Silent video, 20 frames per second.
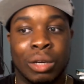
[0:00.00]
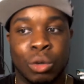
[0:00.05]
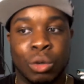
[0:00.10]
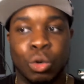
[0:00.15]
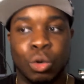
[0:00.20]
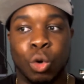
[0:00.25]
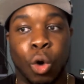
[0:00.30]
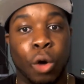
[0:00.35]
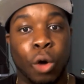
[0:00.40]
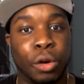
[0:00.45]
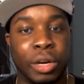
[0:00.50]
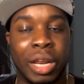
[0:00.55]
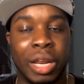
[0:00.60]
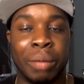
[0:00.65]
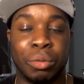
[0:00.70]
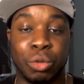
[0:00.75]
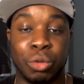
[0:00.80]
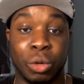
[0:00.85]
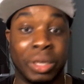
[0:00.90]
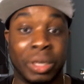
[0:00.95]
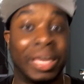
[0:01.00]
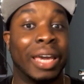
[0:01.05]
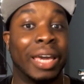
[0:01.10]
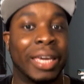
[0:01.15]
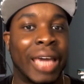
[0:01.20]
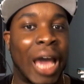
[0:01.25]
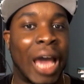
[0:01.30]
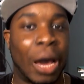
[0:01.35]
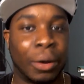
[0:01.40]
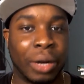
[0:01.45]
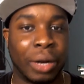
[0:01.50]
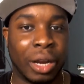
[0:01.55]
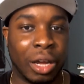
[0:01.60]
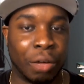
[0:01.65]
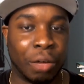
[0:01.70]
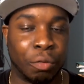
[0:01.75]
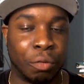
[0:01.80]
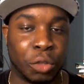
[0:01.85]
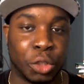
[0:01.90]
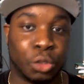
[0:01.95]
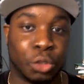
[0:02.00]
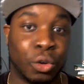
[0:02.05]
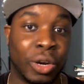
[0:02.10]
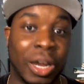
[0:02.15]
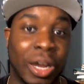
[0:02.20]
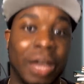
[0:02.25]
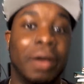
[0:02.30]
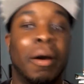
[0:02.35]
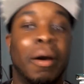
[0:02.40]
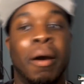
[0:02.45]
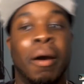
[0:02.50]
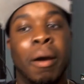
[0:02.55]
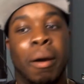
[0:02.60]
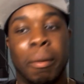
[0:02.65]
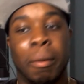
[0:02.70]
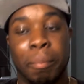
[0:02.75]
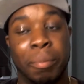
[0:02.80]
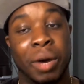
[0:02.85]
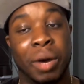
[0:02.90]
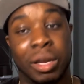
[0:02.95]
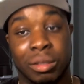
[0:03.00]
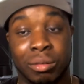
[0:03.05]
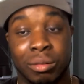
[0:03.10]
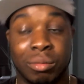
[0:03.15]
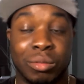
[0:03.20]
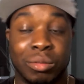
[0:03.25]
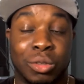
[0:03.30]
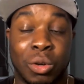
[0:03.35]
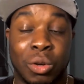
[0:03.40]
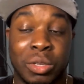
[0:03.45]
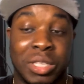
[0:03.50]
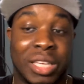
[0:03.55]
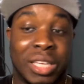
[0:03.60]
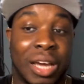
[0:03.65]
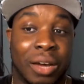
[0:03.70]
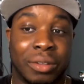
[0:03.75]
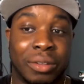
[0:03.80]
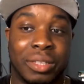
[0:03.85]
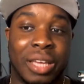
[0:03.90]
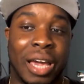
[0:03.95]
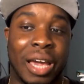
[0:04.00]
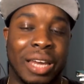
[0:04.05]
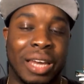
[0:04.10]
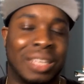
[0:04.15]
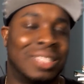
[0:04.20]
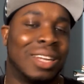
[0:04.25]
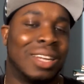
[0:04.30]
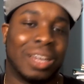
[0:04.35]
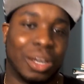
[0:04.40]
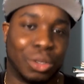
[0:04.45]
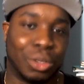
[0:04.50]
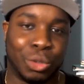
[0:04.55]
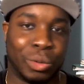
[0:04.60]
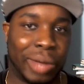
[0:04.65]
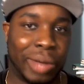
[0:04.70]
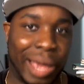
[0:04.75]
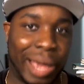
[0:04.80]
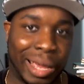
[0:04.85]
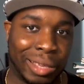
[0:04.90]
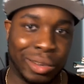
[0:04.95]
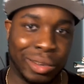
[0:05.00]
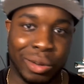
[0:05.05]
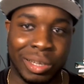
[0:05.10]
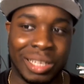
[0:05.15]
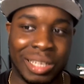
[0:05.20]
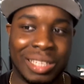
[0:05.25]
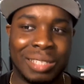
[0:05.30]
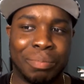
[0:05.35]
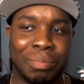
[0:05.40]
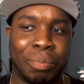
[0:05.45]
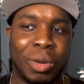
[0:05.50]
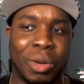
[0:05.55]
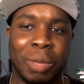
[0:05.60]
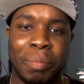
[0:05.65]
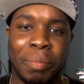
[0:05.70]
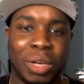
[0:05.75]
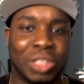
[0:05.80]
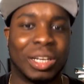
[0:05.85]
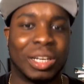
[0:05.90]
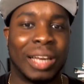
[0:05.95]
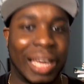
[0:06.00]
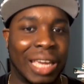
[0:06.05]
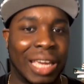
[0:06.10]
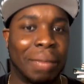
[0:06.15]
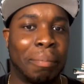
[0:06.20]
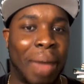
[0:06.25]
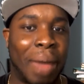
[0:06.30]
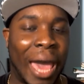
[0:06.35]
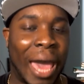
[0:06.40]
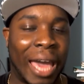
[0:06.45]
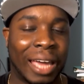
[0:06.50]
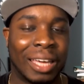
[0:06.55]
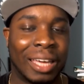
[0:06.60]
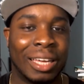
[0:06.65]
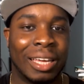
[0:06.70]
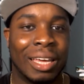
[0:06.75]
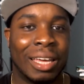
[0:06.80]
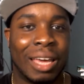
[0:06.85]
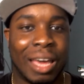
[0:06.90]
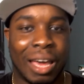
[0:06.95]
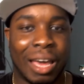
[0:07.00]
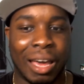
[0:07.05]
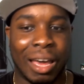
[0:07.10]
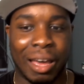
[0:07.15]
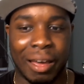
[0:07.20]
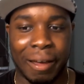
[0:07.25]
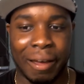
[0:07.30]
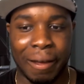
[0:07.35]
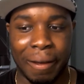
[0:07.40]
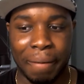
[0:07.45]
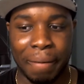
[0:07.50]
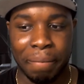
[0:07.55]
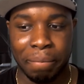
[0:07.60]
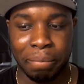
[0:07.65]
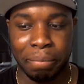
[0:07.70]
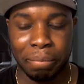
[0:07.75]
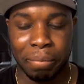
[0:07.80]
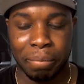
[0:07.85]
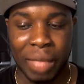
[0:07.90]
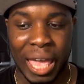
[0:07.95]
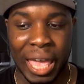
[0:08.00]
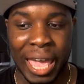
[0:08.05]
who ordered him to kick out Fujitora, but turns out that he's not gonna do that. He's pretty much laid back, and